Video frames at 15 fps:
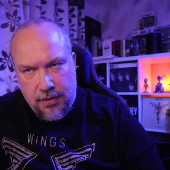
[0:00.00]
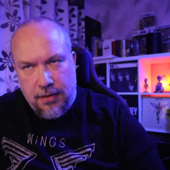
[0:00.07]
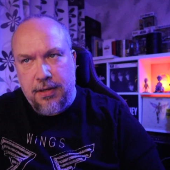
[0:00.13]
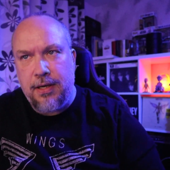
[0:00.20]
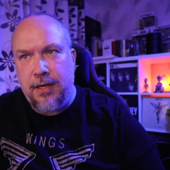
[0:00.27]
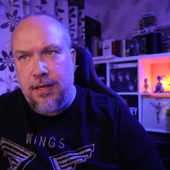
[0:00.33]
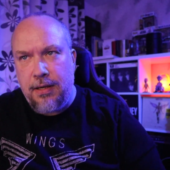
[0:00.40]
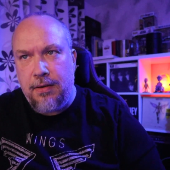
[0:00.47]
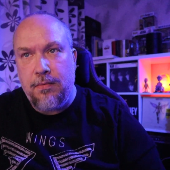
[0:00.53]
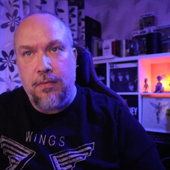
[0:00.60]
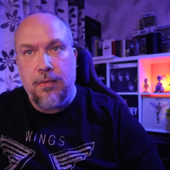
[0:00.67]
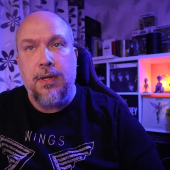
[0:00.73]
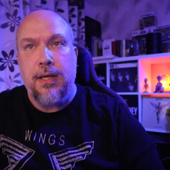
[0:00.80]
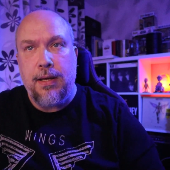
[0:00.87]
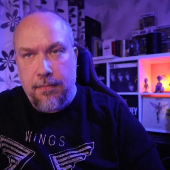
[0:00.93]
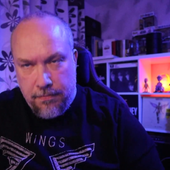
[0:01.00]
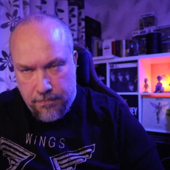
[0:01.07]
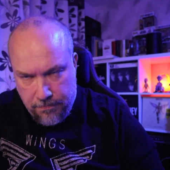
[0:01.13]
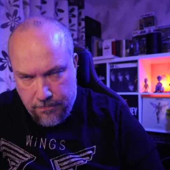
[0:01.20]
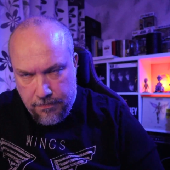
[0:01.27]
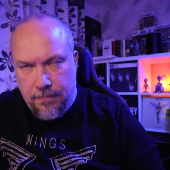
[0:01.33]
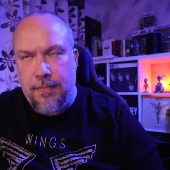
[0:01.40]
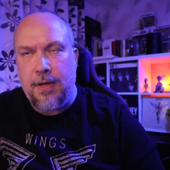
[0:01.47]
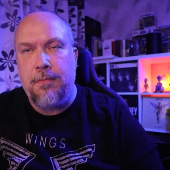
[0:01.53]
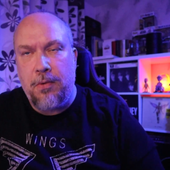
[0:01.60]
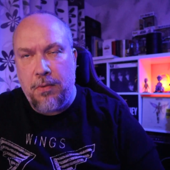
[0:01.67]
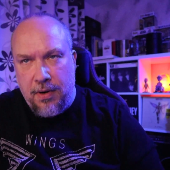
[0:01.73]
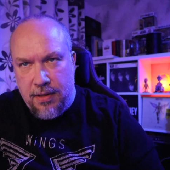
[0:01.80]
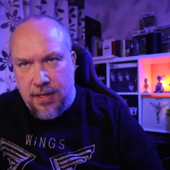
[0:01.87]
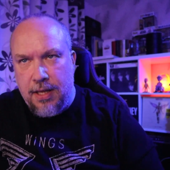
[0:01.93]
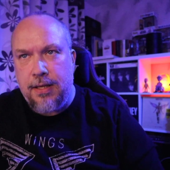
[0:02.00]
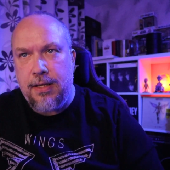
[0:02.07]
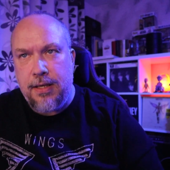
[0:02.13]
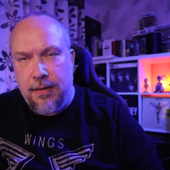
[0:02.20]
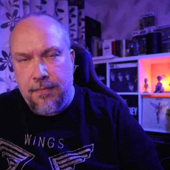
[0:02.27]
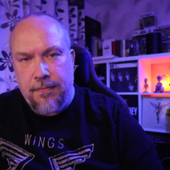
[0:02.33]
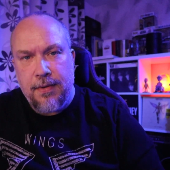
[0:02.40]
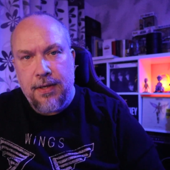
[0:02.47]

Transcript: Okay, yep, yeah, I'm aware of that, yeah.